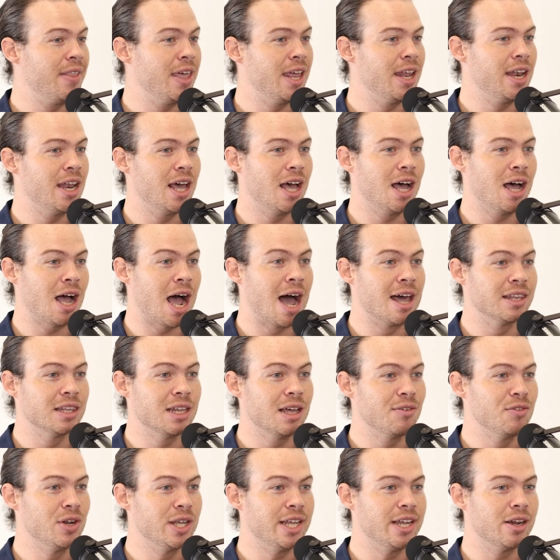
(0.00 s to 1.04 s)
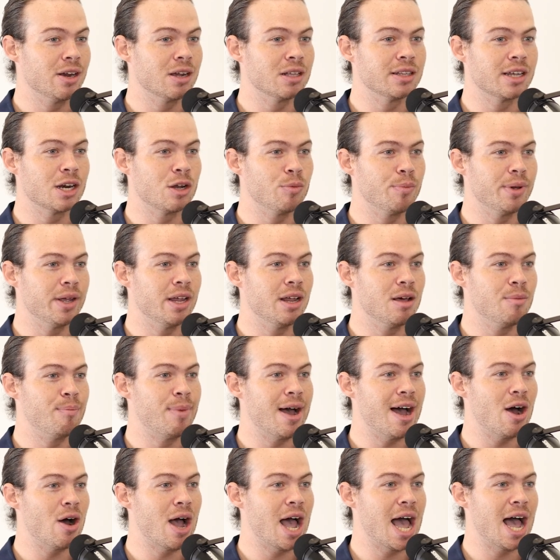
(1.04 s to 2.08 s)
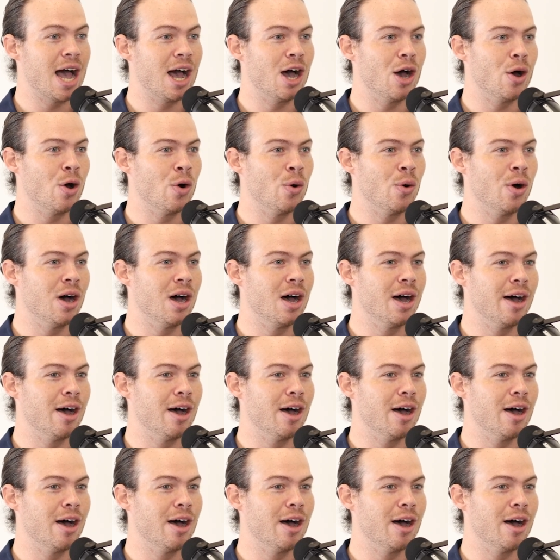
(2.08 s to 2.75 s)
then I'd love to hear a little bit about how